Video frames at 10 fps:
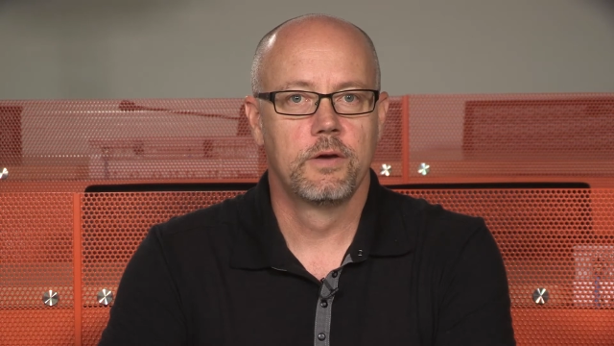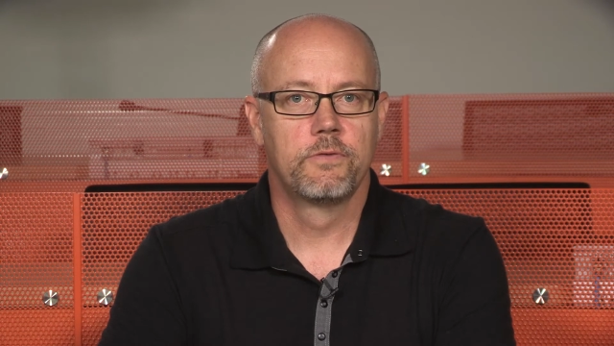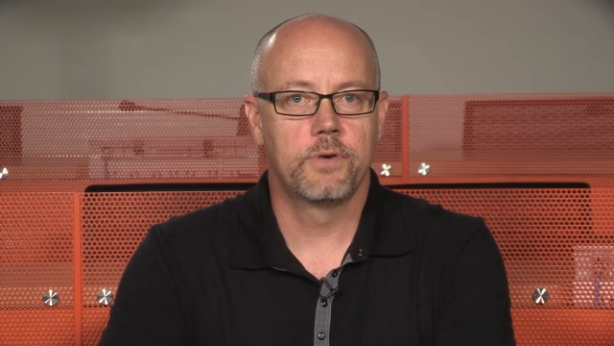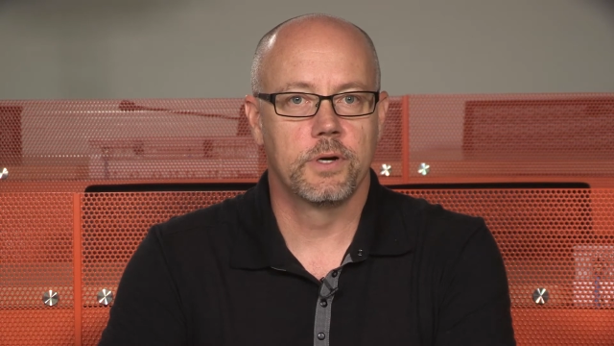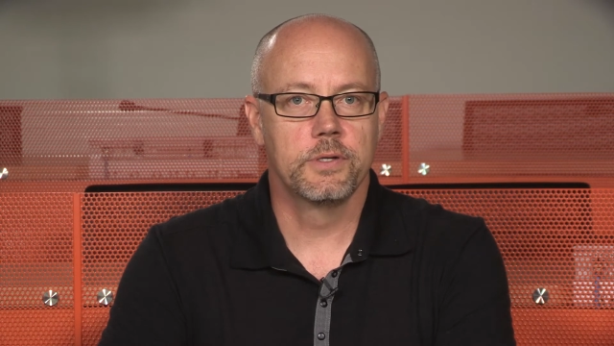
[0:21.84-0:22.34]

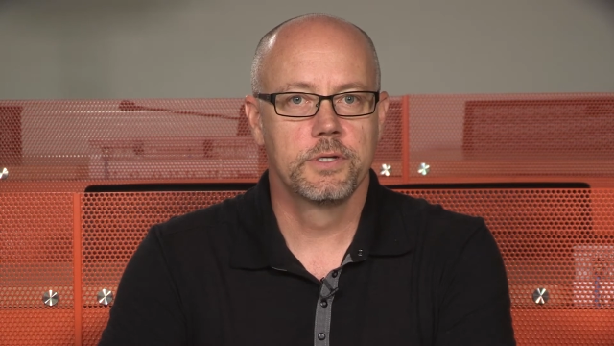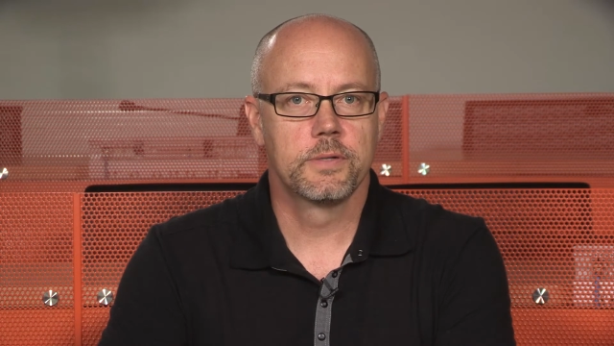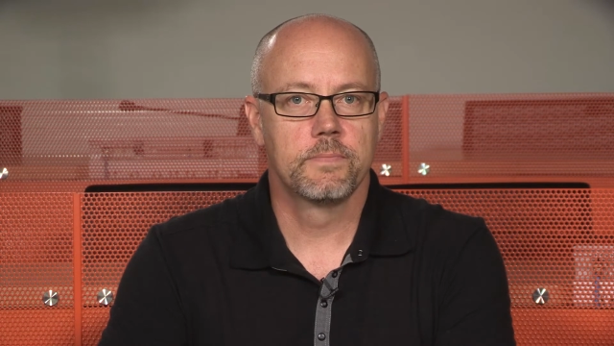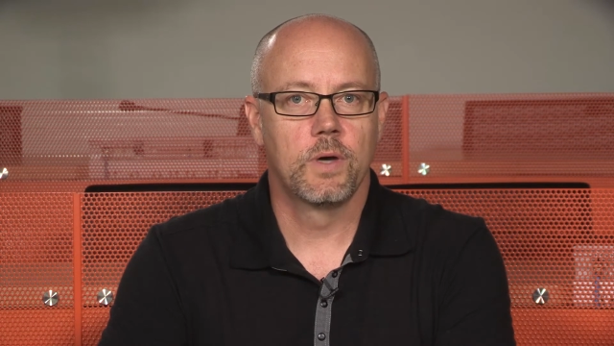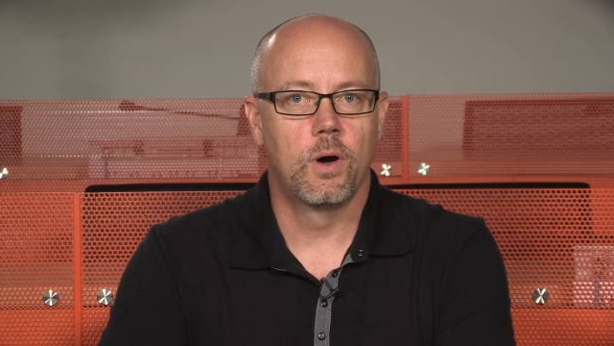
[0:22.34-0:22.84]
First,
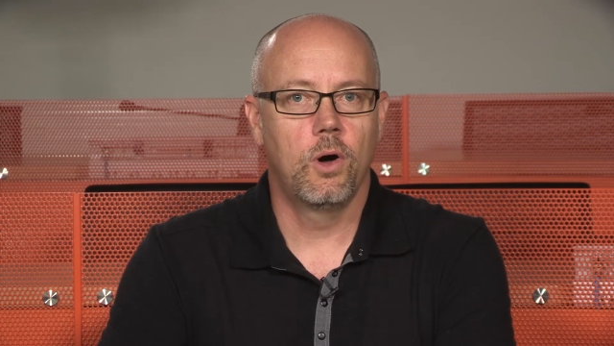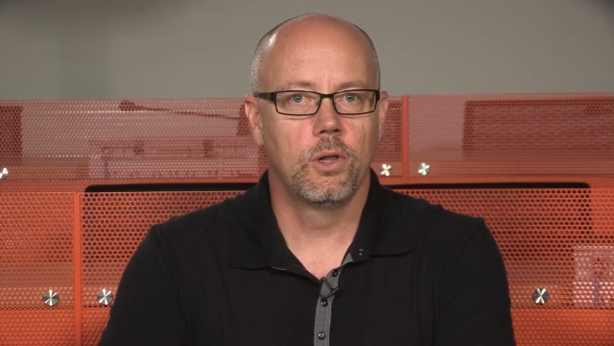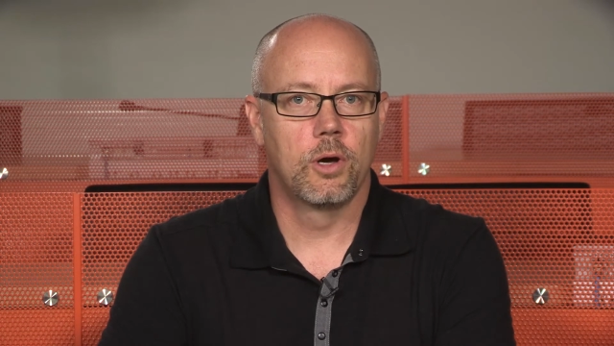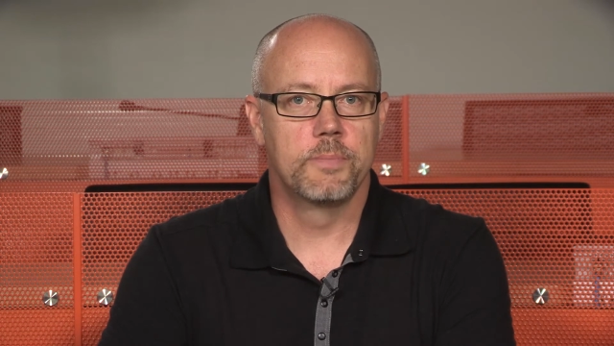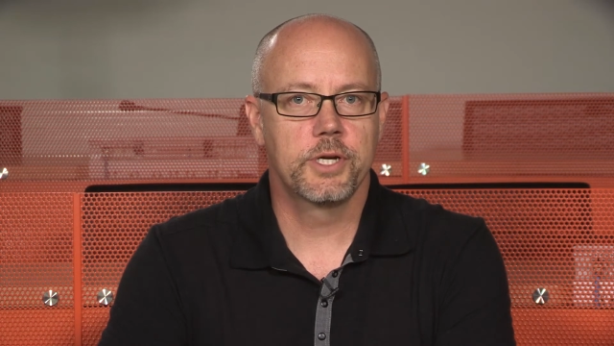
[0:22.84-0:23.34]

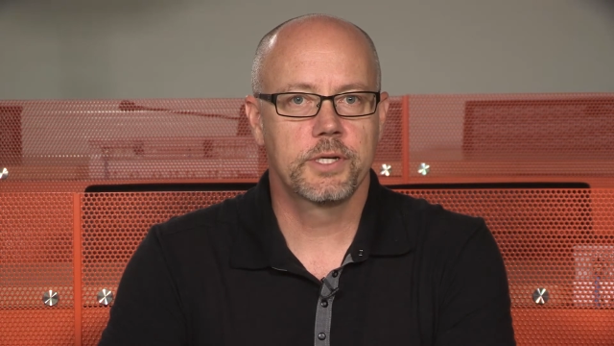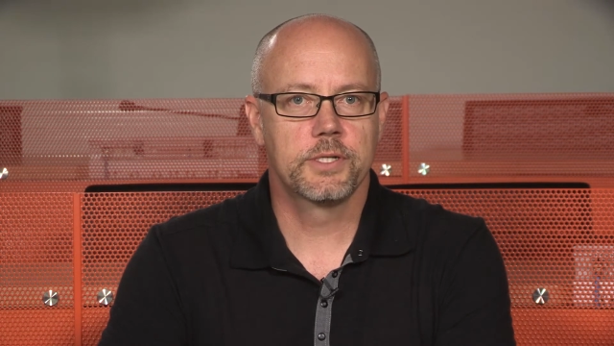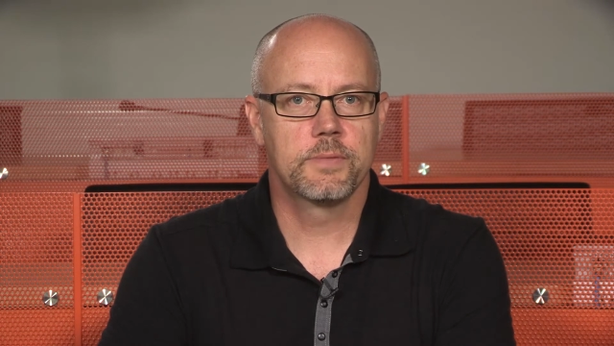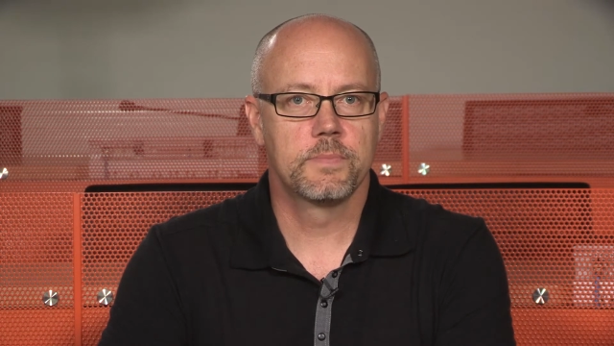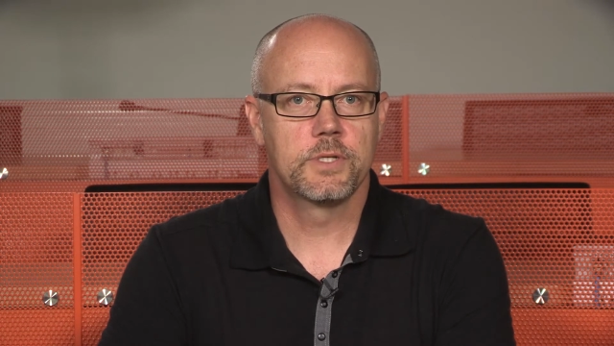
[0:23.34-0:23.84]
all
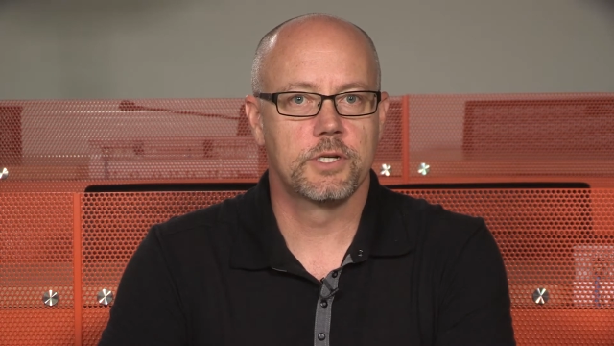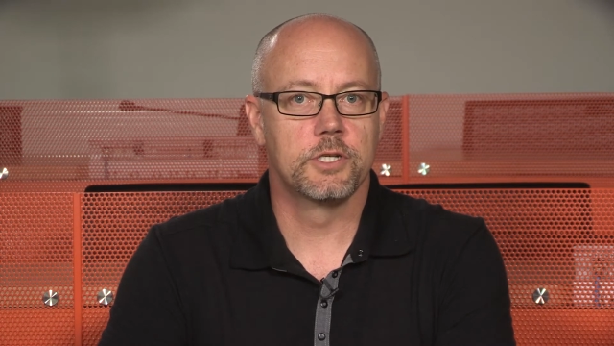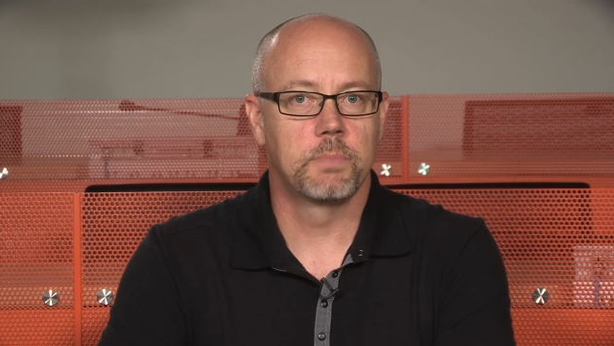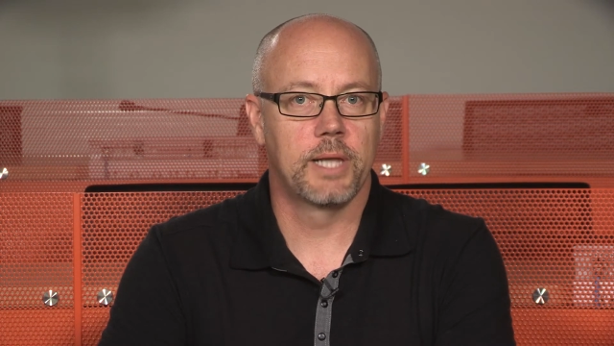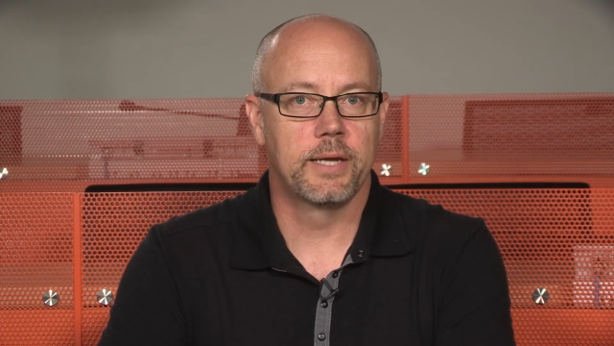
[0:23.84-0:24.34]
objects, such
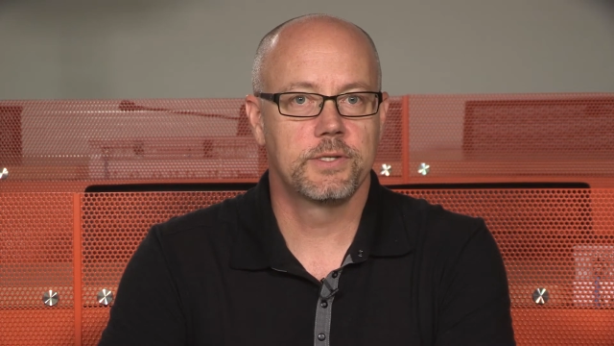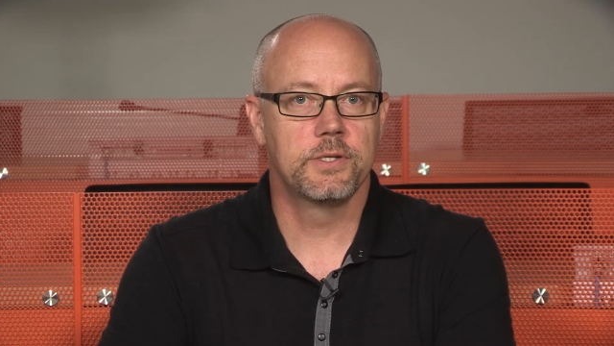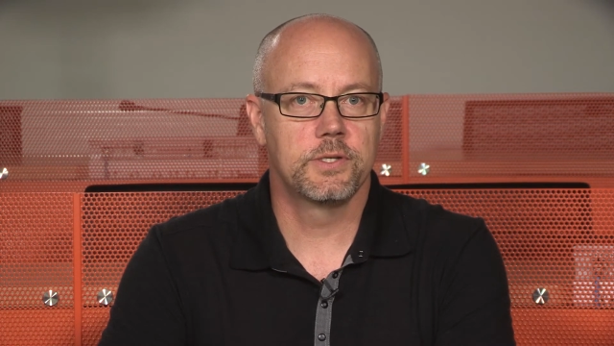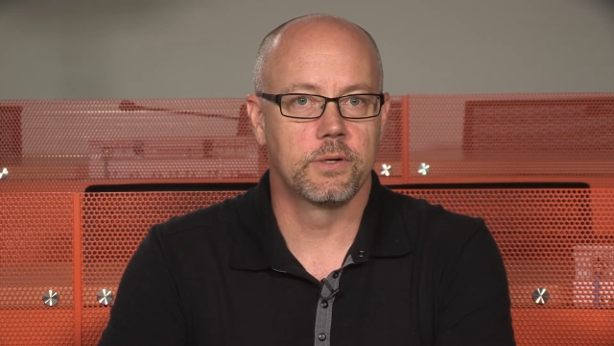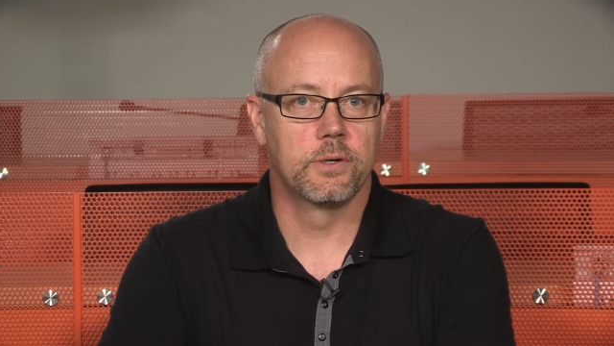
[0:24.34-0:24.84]
as planets
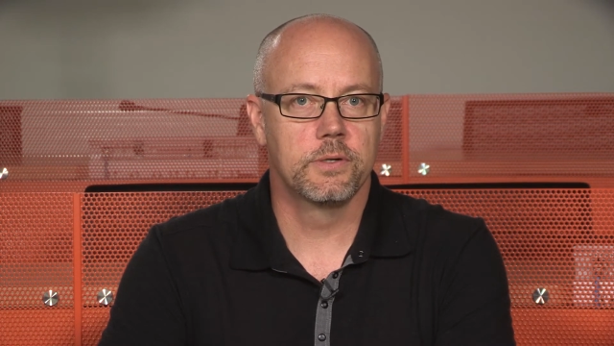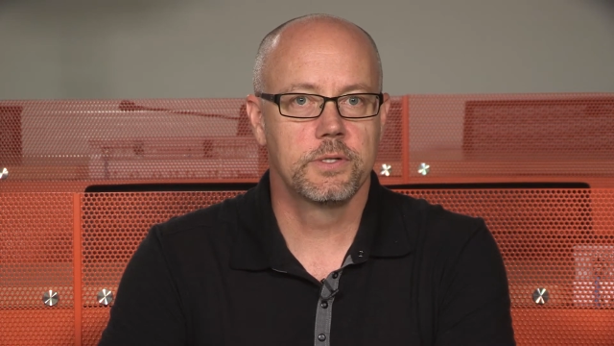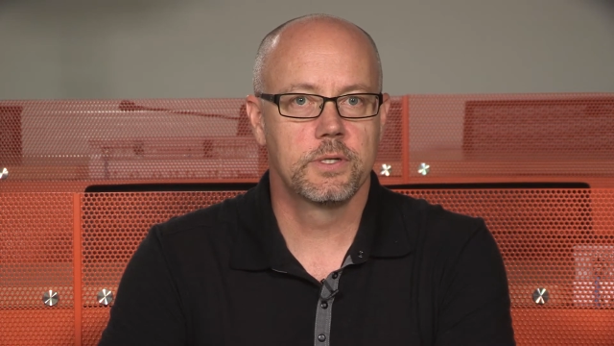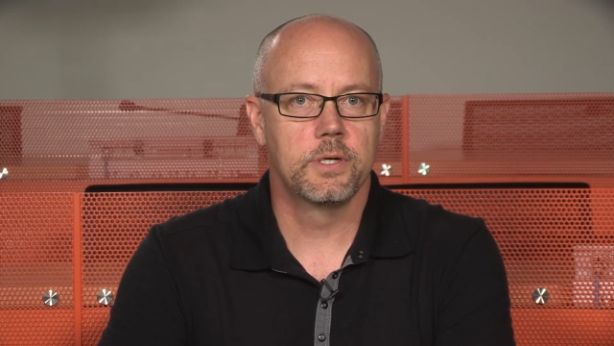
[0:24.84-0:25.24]
and stars,